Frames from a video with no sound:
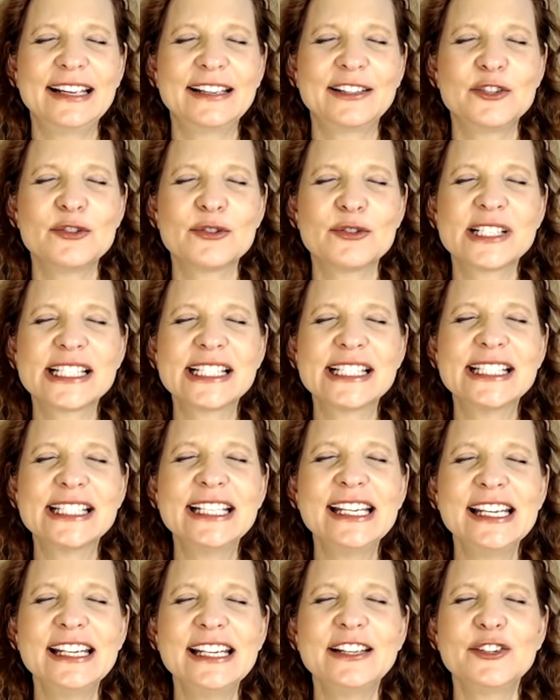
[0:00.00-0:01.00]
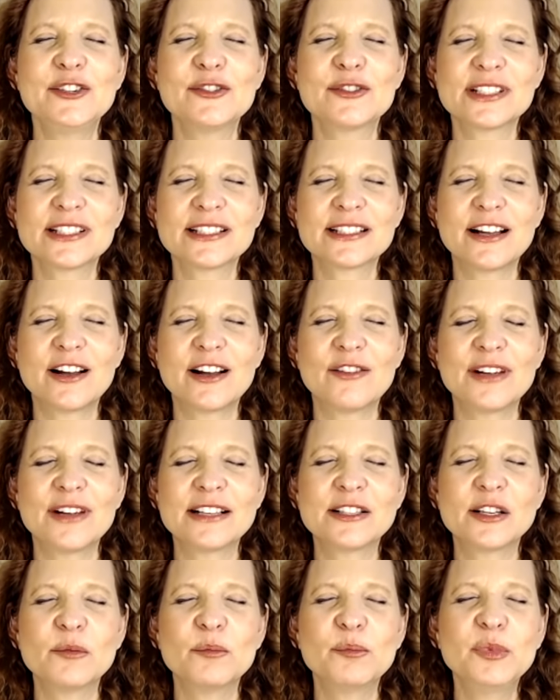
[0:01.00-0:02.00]
You're seeing yourself as
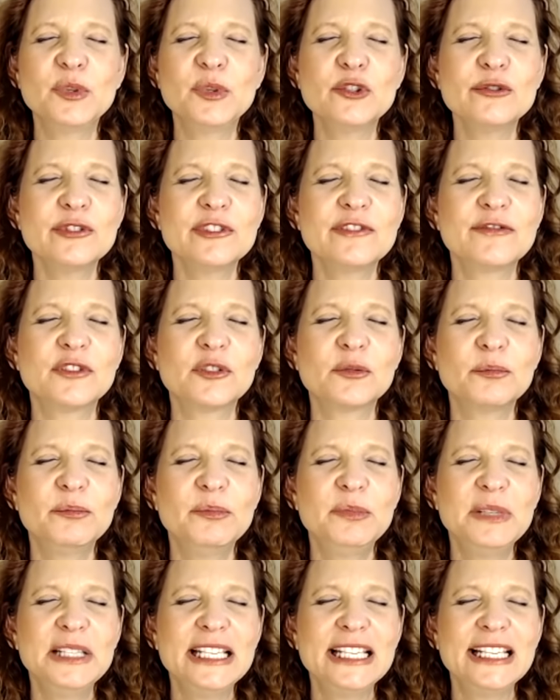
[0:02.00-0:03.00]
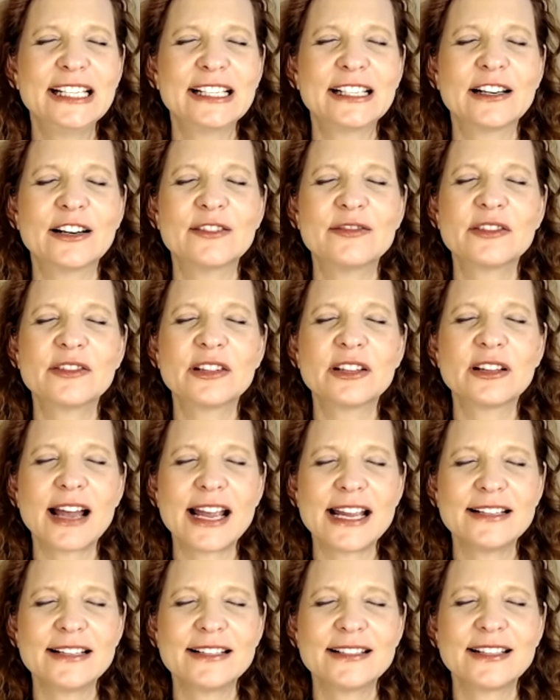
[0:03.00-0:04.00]
a beautiful being of
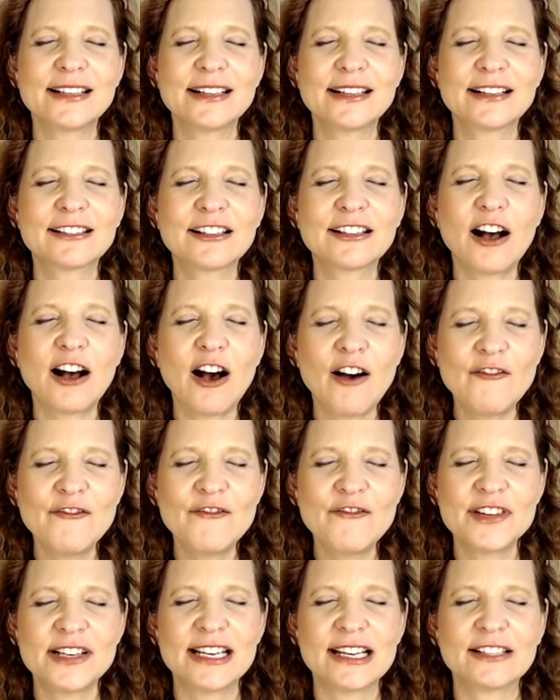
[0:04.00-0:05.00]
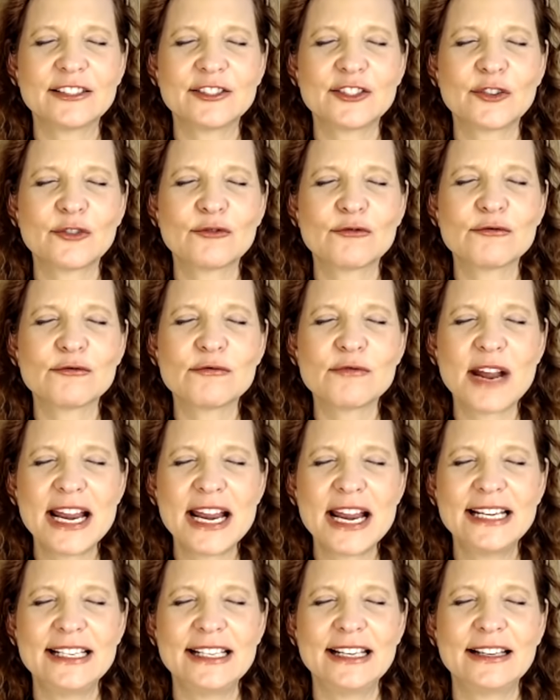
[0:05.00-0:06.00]
light, confident,
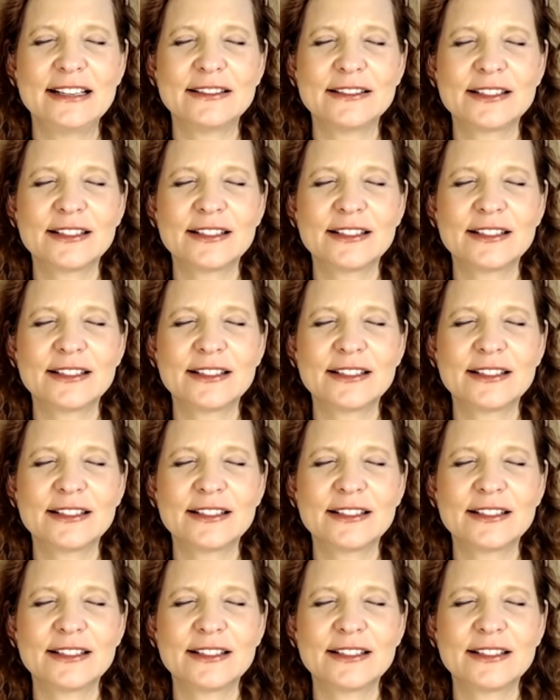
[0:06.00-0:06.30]
radiant,